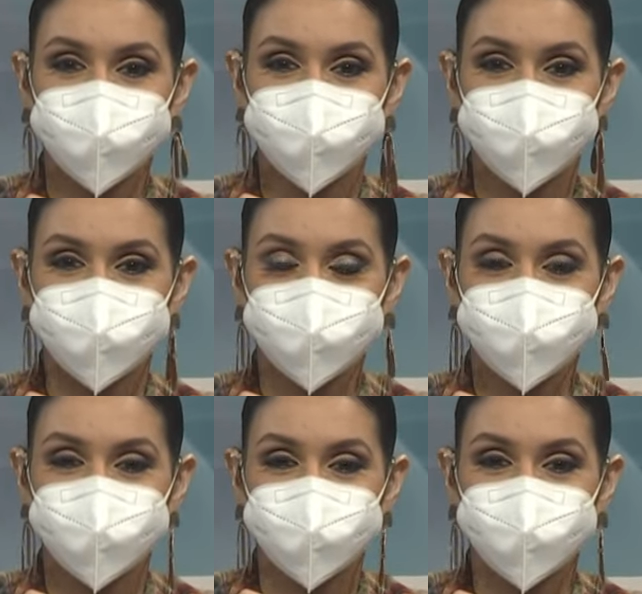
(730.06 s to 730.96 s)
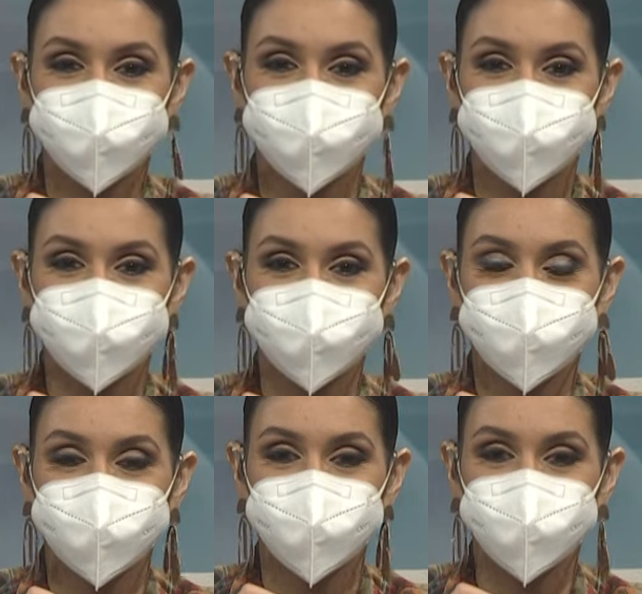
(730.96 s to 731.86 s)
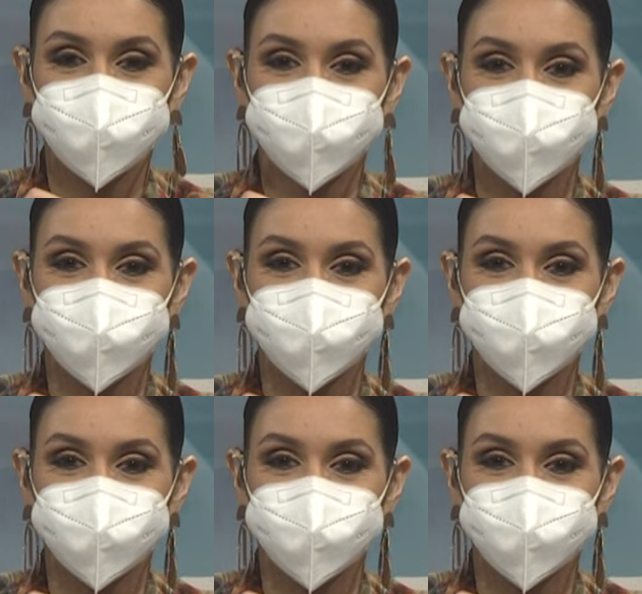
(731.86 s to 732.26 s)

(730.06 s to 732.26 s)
(silent)